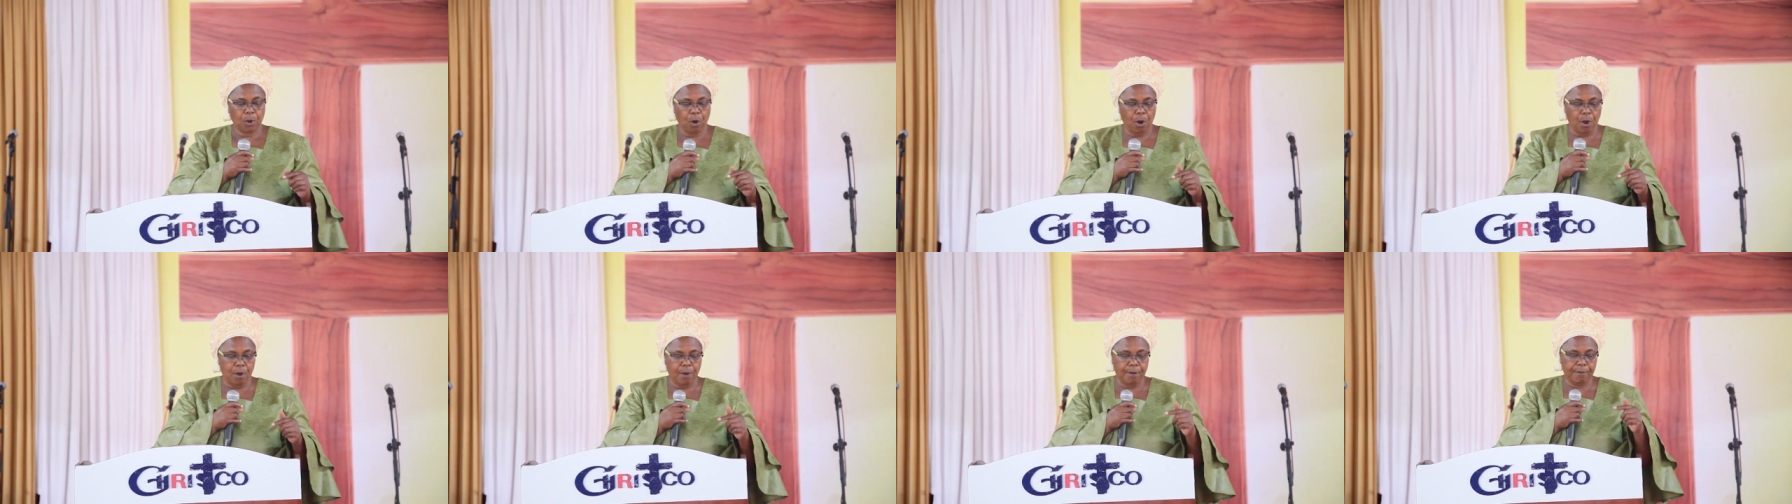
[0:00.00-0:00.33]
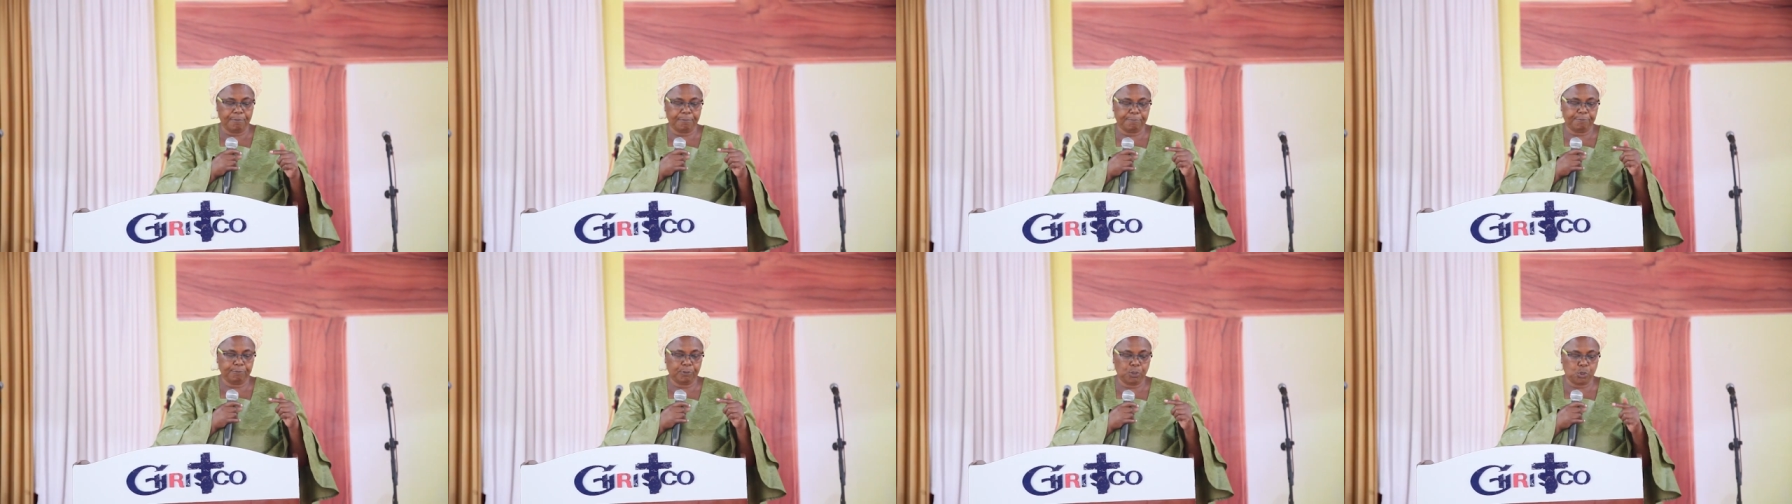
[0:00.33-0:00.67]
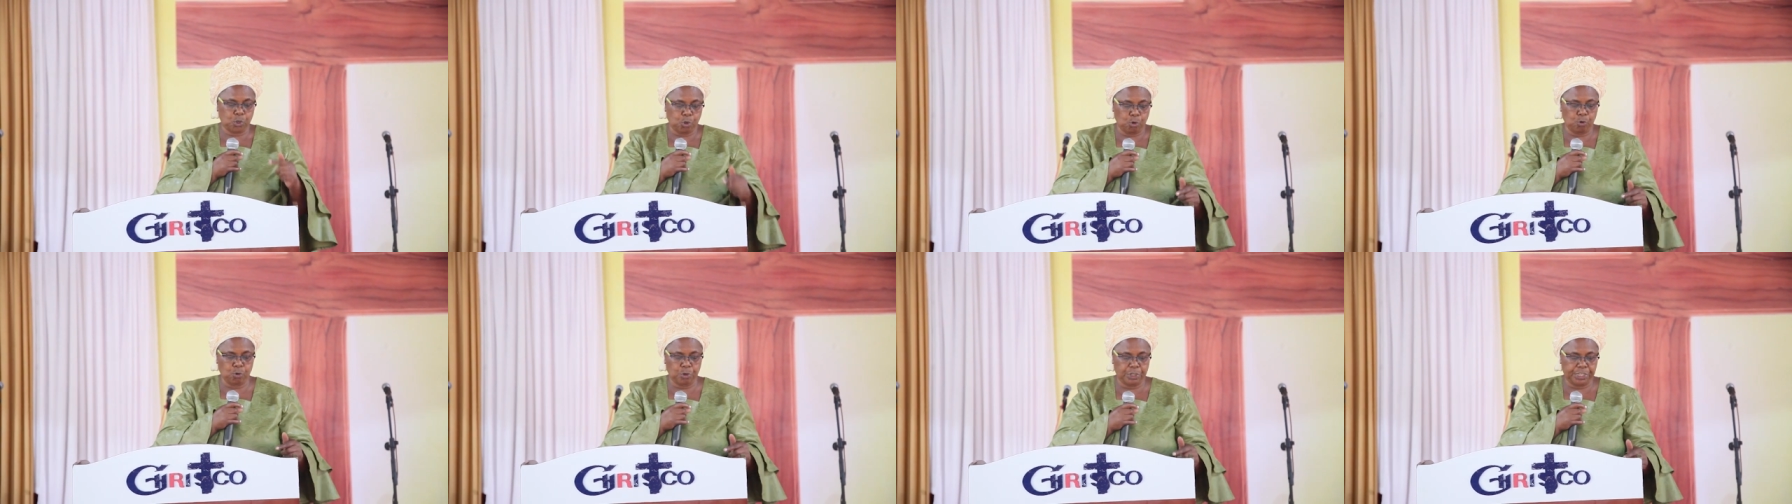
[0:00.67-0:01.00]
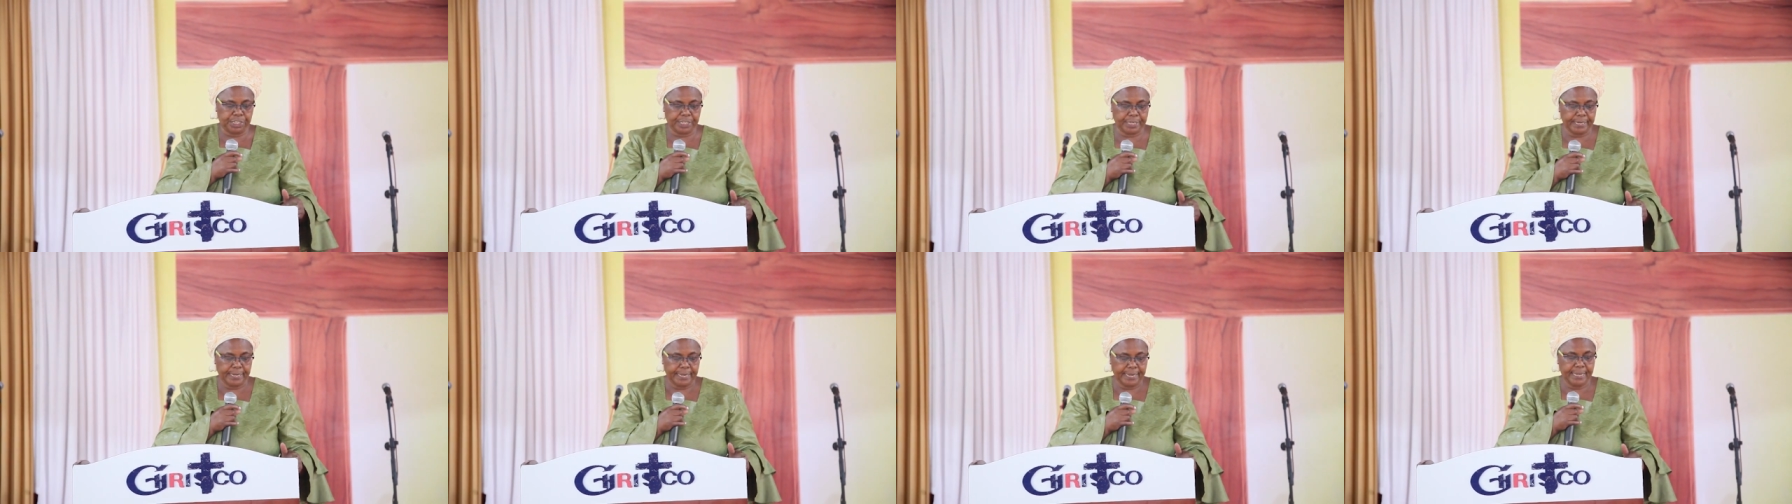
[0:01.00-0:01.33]
of
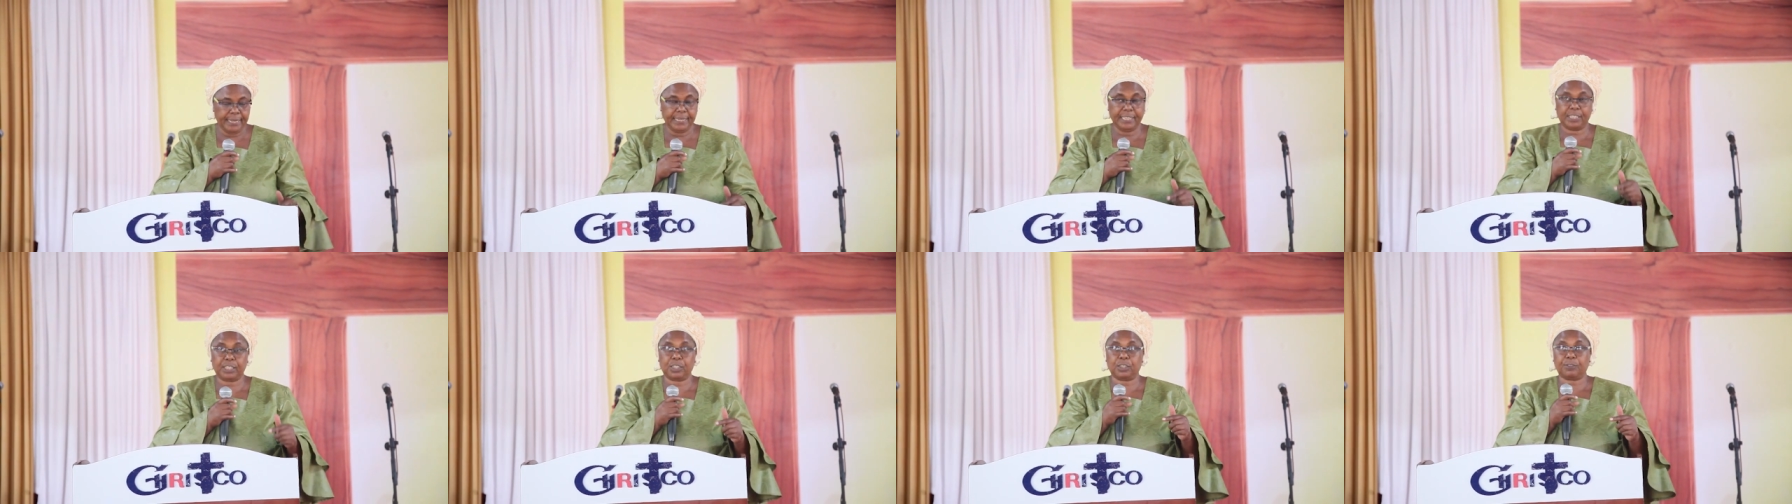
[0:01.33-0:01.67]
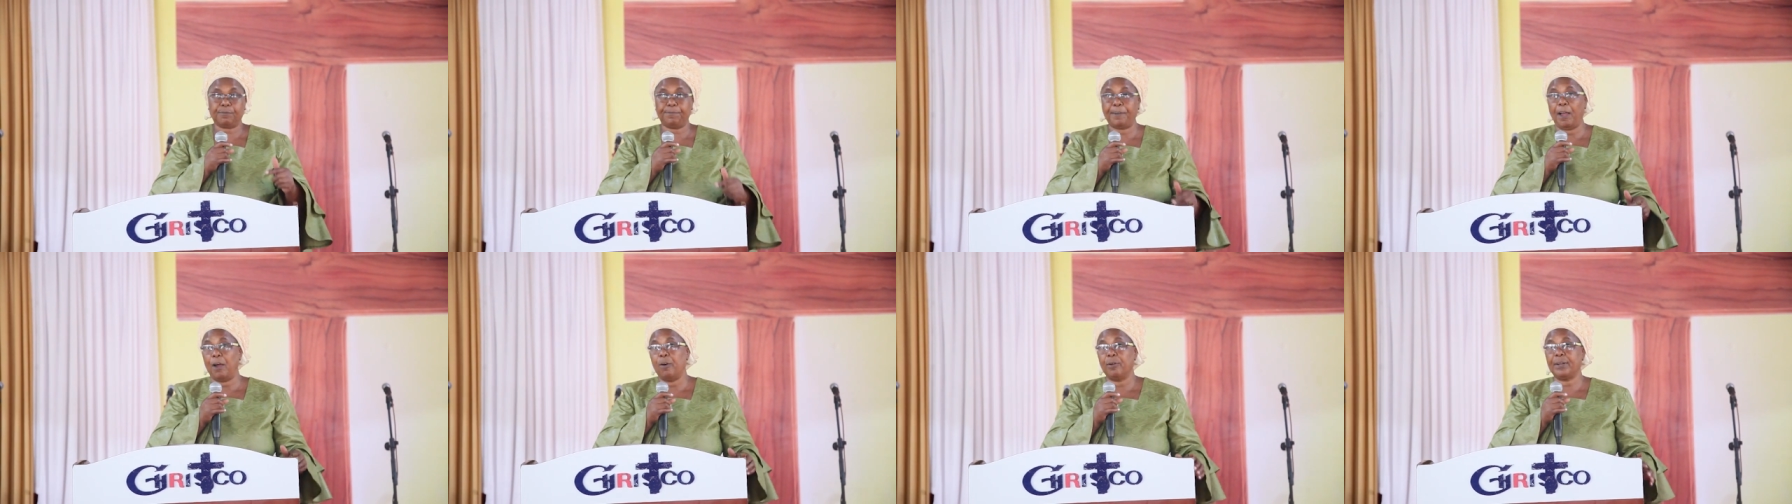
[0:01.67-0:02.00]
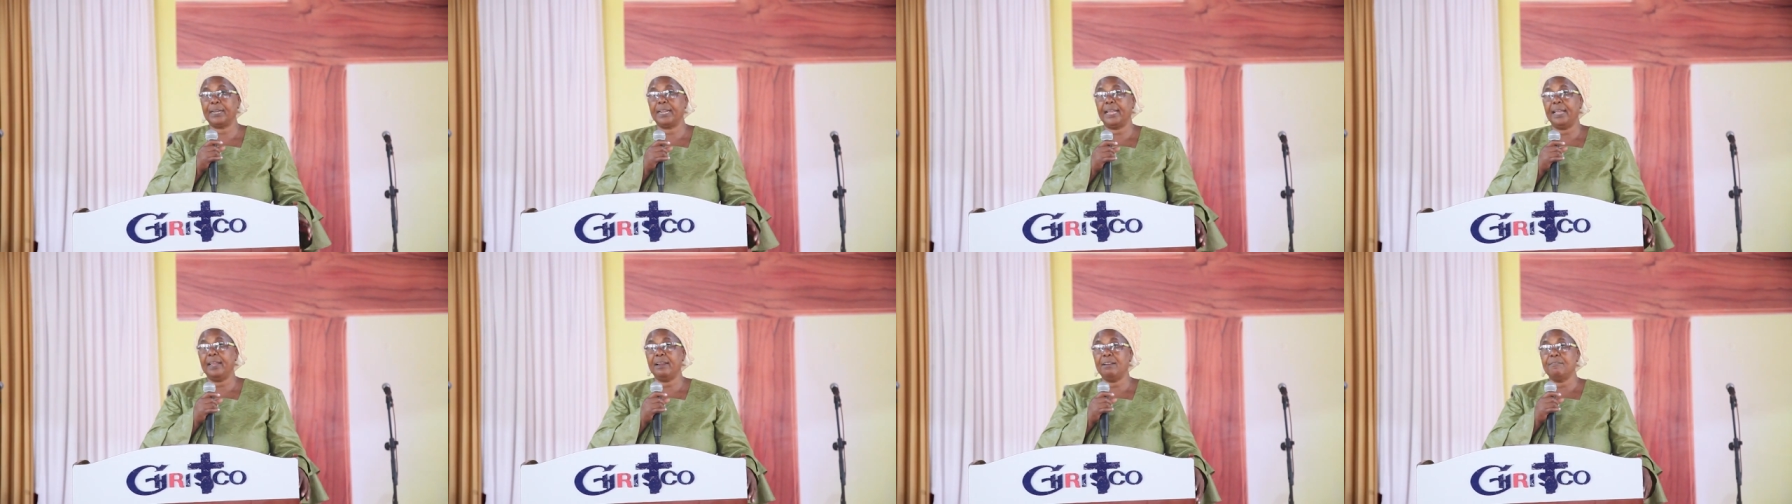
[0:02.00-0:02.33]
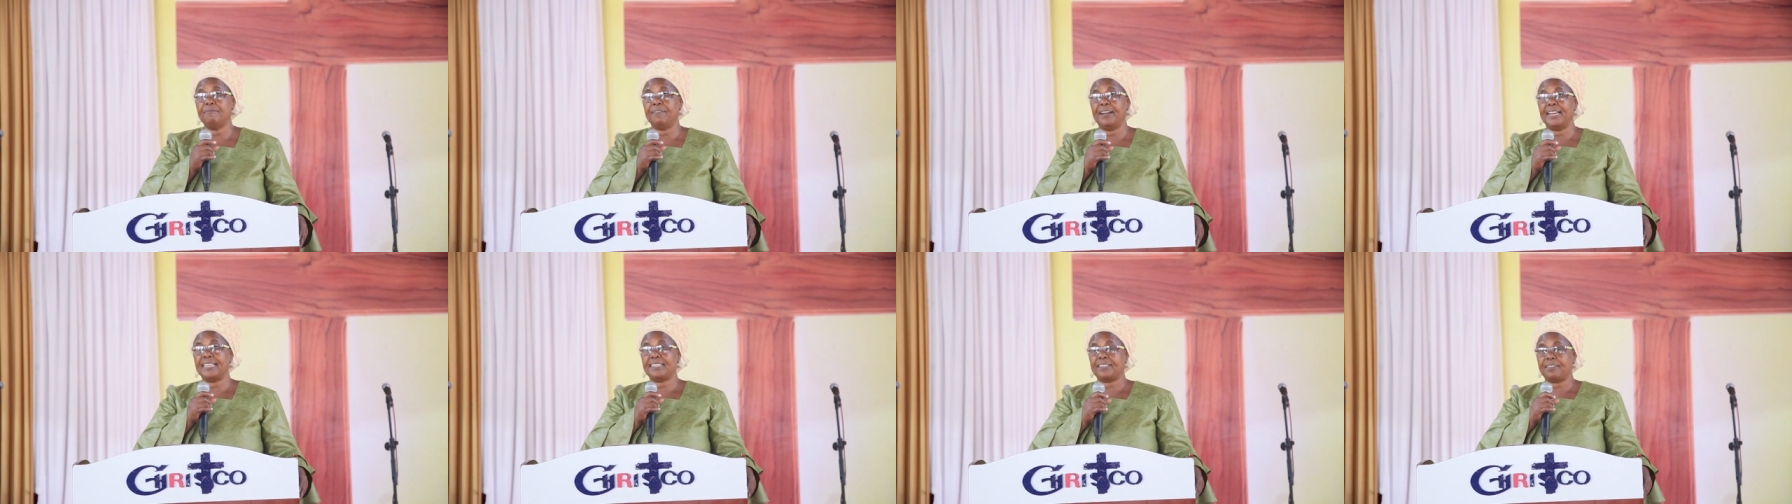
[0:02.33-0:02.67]
Jude is found
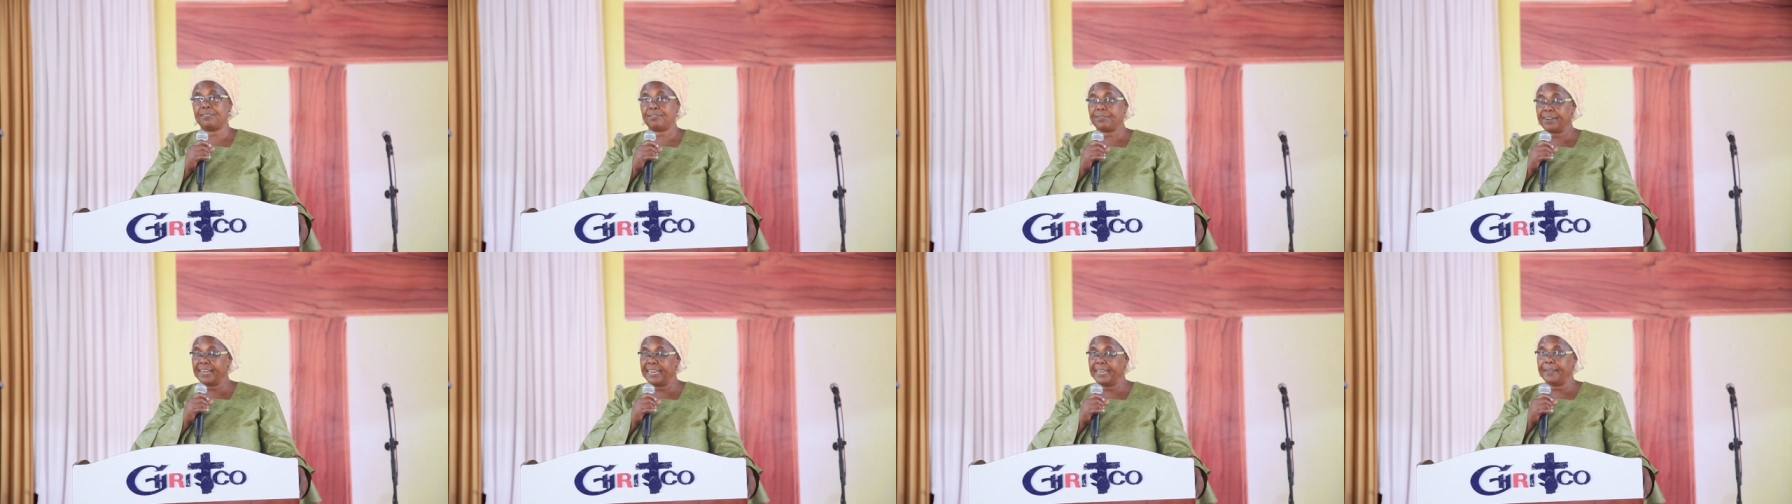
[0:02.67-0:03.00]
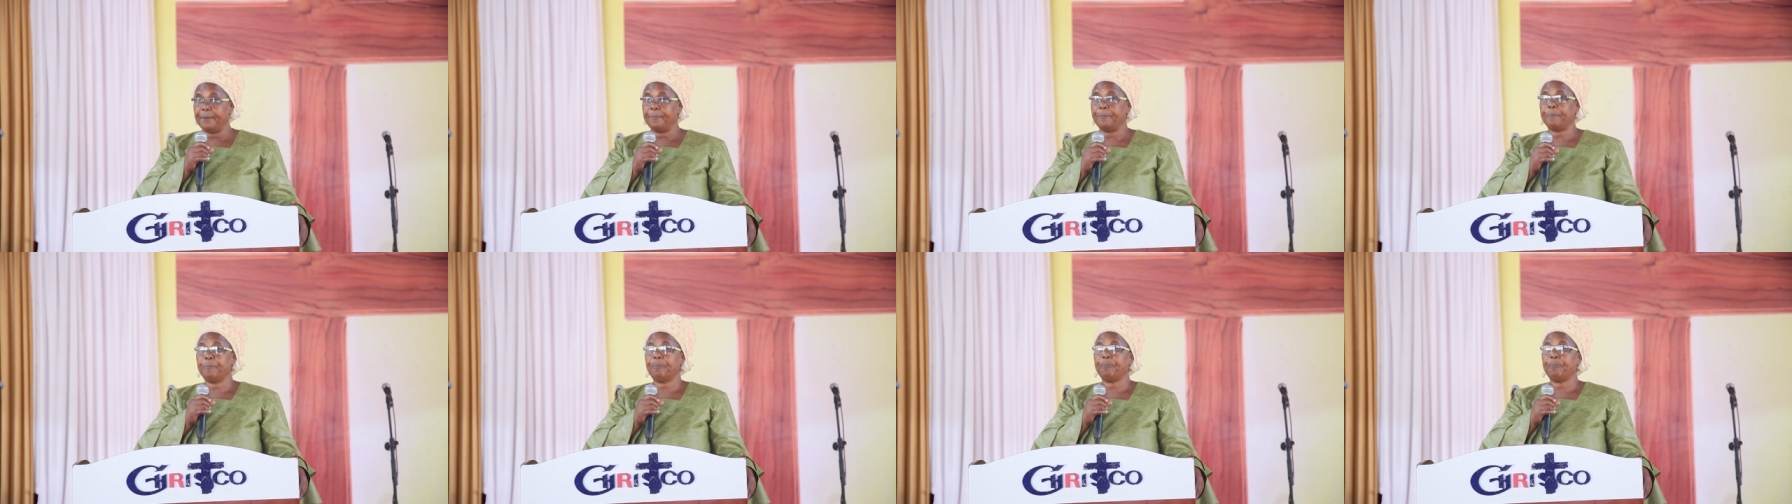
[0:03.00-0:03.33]
in verse 3.